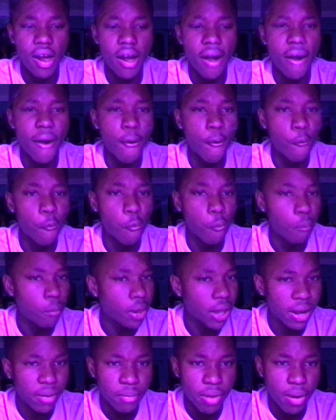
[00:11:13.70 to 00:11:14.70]
i
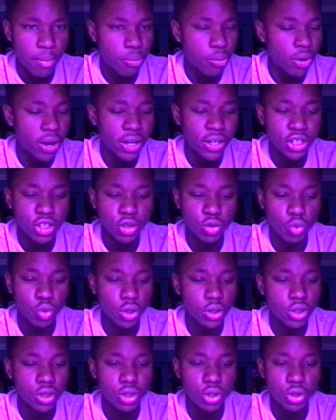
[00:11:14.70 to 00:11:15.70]
like my brain just
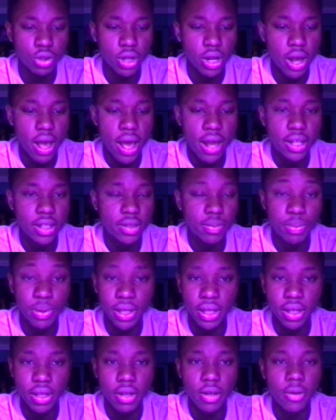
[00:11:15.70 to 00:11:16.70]
wasn't at its
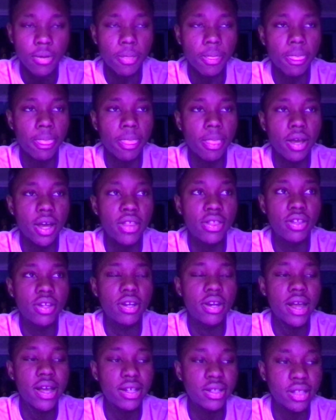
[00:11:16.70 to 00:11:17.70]
peak and the
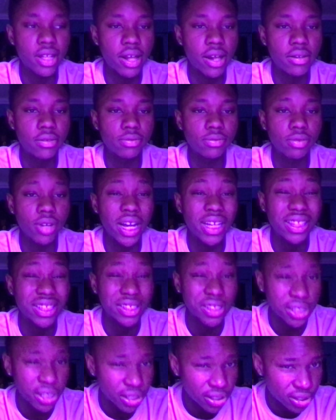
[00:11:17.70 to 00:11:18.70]
next day i had the
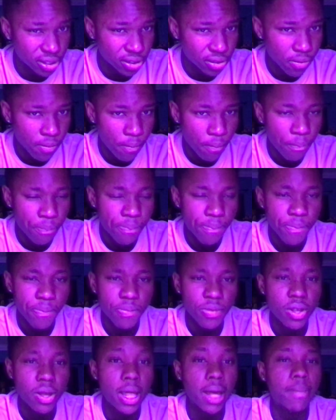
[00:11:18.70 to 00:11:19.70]
shits
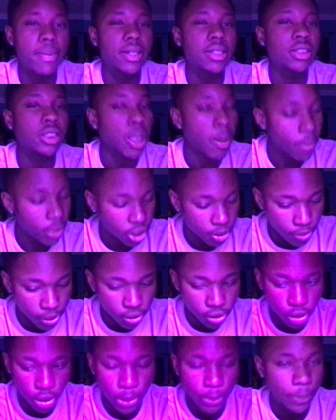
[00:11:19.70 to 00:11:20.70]
like my stomach's
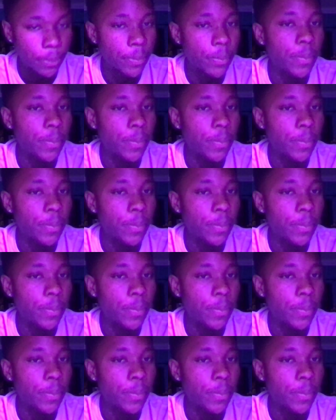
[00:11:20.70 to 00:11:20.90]
messed up.